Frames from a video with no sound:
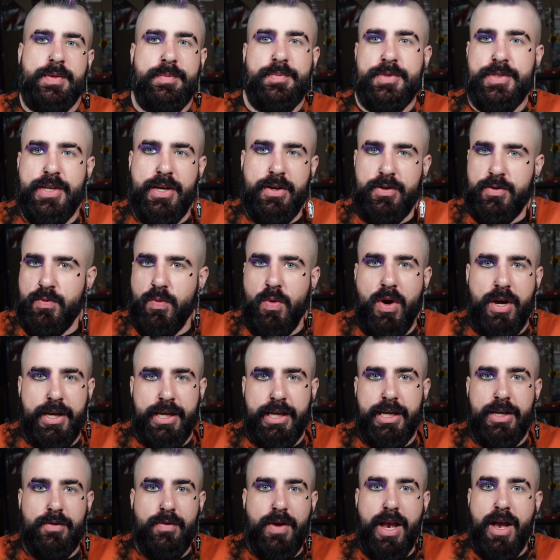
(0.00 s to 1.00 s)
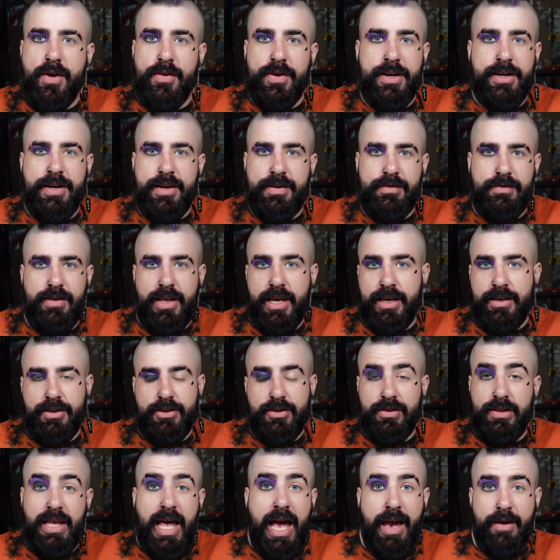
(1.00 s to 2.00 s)
upstairs walking around and
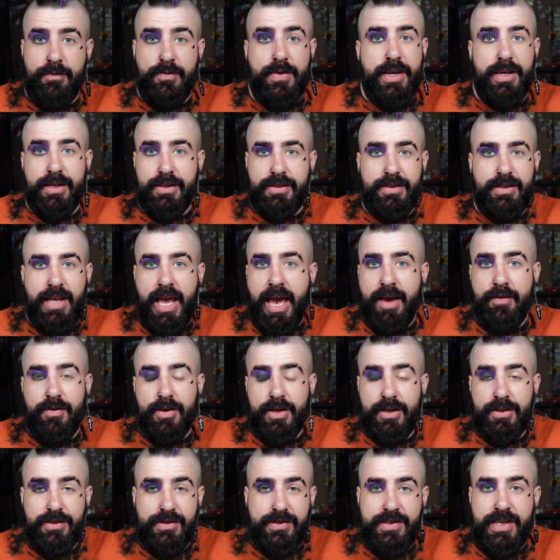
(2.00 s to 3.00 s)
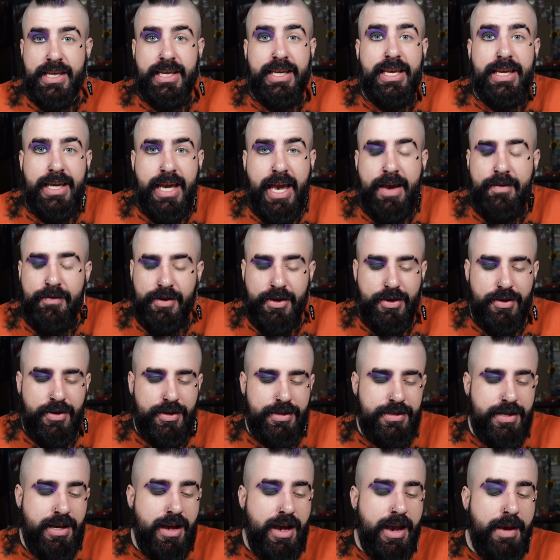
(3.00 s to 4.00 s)
like laughing and having it singing, having a
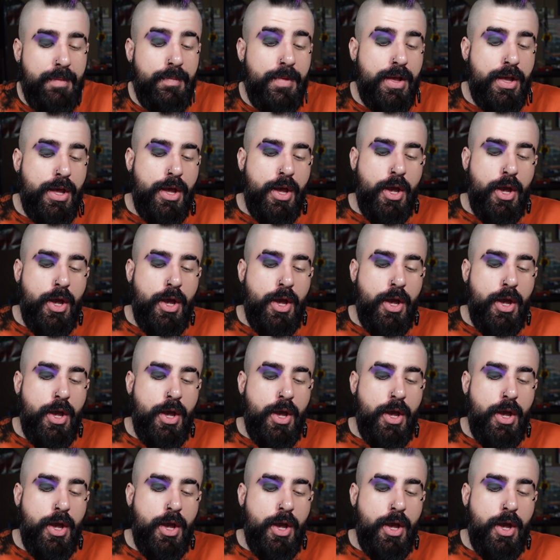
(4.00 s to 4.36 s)
good time.